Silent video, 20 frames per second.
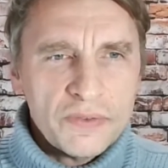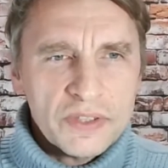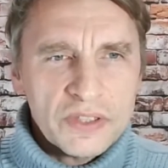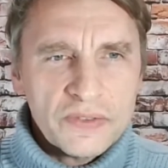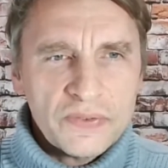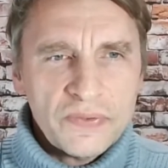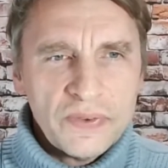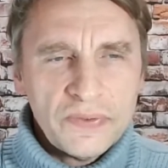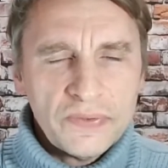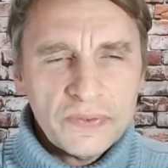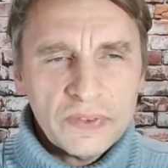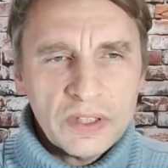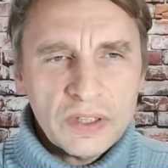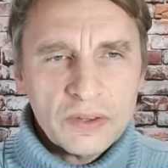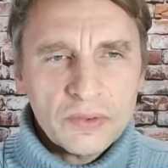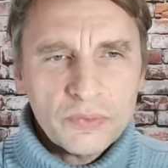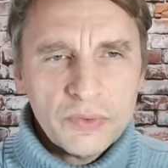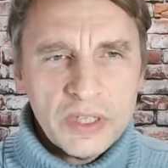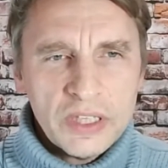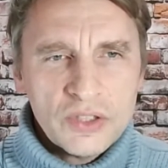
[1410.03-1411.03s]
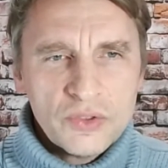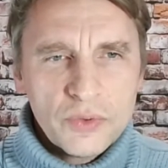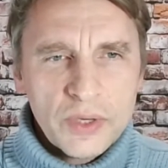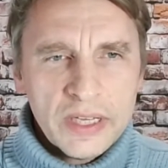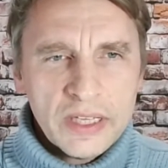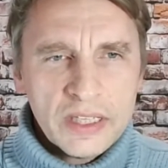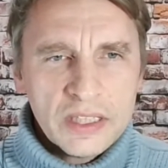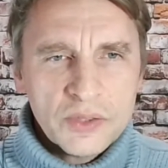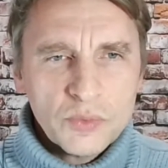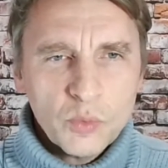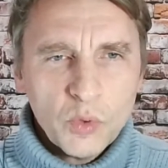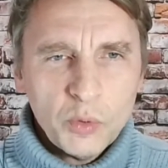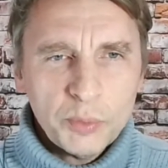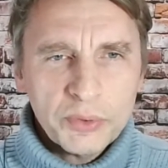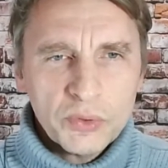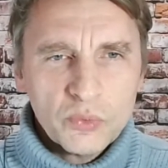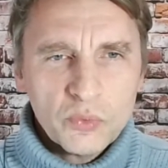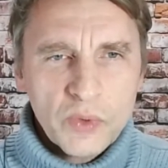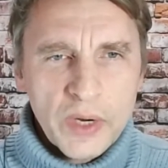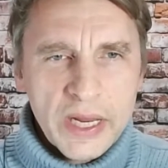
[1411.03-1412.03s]
its 53 drinks will
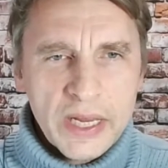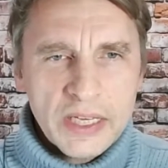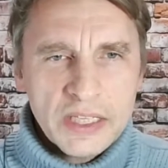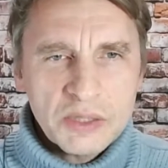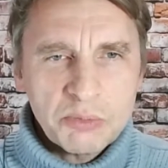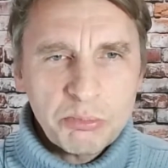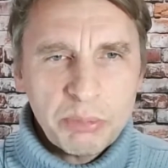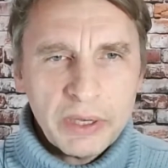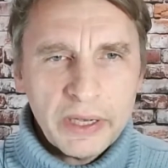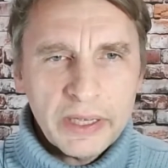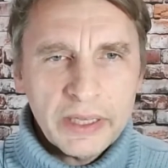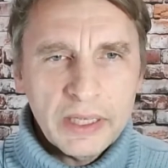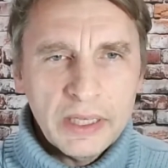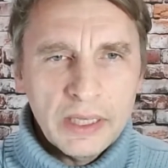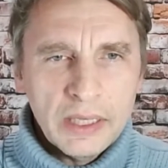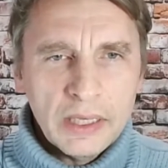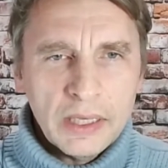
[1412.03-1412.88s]
be raised by